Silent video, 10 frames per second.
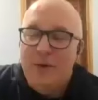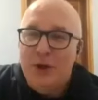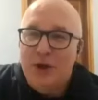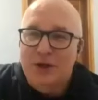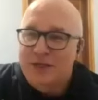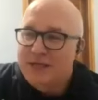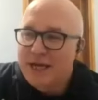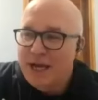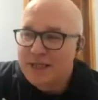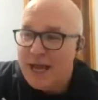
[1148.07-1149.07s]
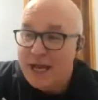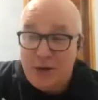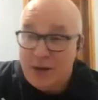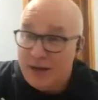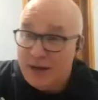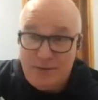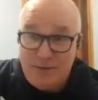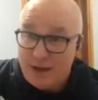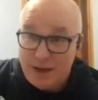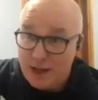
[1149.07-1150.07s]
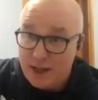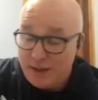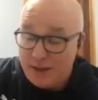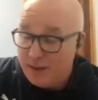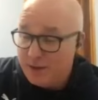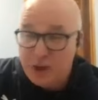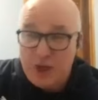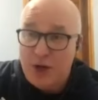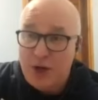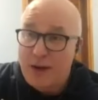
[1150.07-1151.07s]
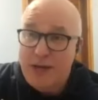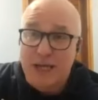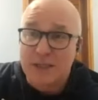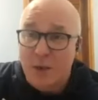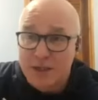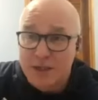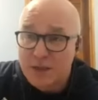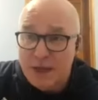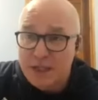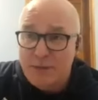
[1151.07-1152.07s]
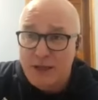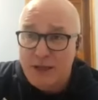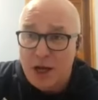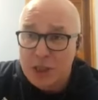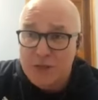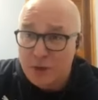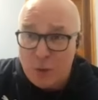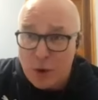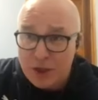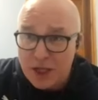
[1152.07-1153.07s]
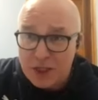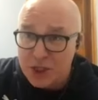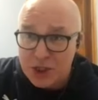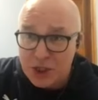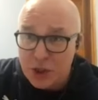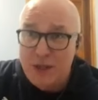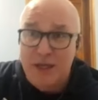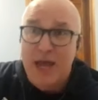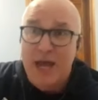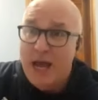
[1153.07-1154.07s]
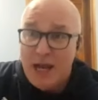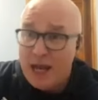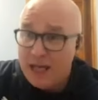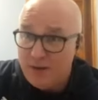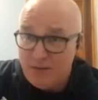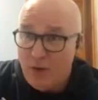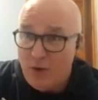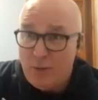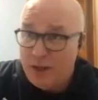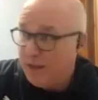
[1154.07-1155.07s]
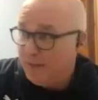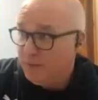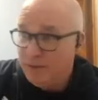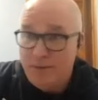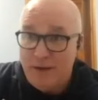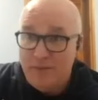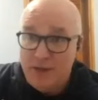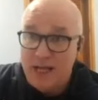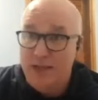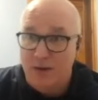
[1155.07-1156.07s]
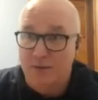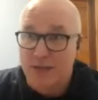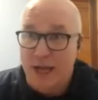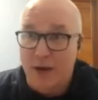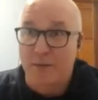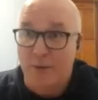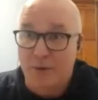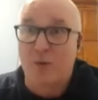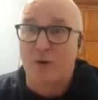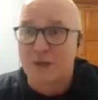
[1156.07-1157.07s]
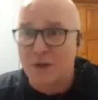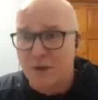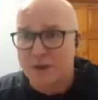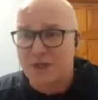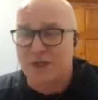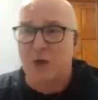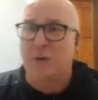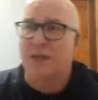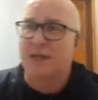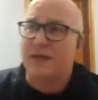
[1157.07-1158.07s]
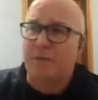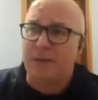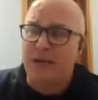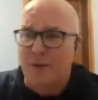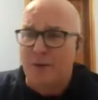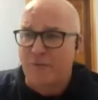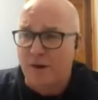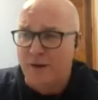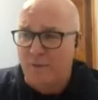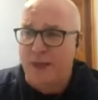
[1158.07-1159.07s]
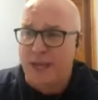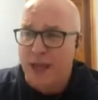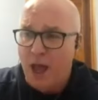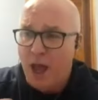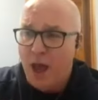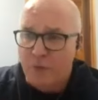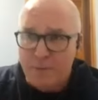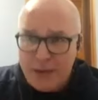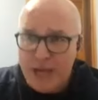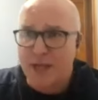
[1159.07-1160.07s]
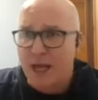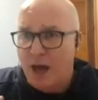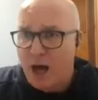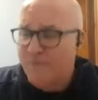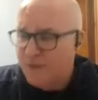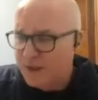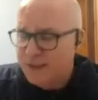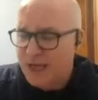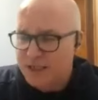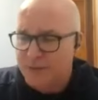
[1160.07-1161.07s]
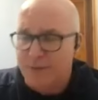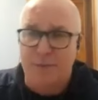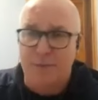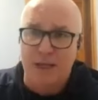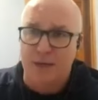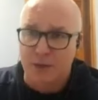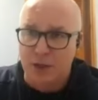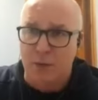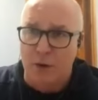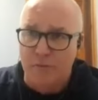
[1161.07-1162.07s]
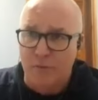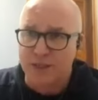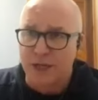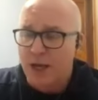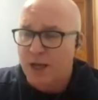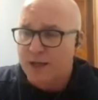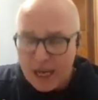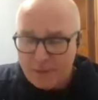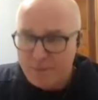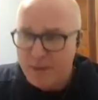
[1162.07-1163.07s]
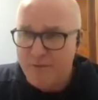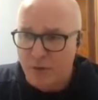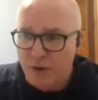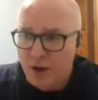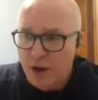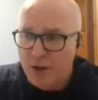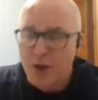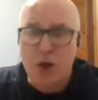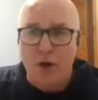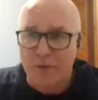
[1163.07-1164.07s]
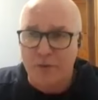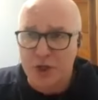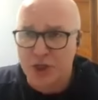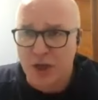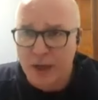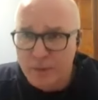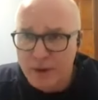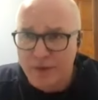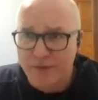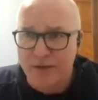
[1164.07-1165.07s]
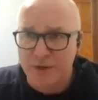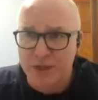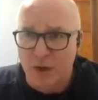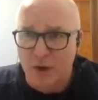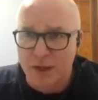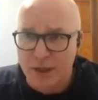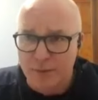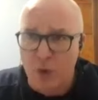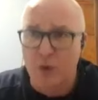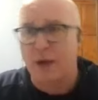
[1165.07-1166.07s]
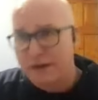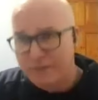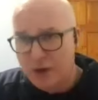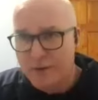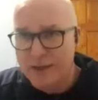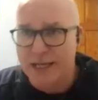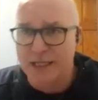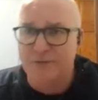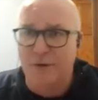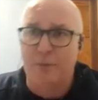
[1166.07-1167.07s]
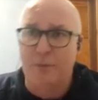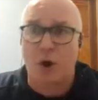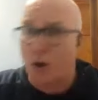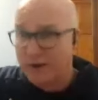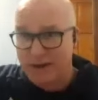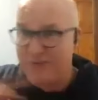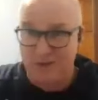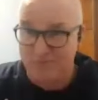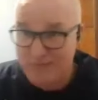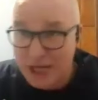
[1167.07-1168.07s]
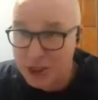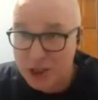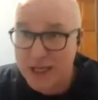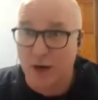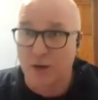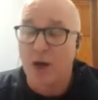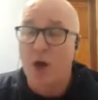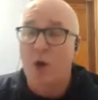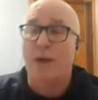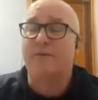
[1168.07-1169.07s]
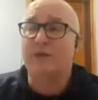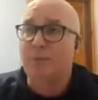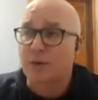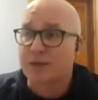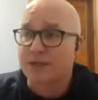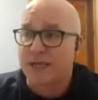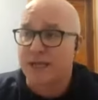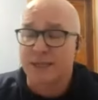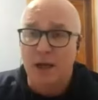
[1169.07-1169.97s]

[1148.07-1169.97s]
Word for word: but look, the thing is, and look, it, as I touched on already, it's always great to be acknowledged for the work that you do. And like nobody will ever say they don't care about awards. Of course you do, but it's never yeah. been about uh, for me. For me, as I often said to people that would come over and thank me for the coverage I would have given to Galway Camogie or even Galway Ladies Football or even nationally or whatever sport it is,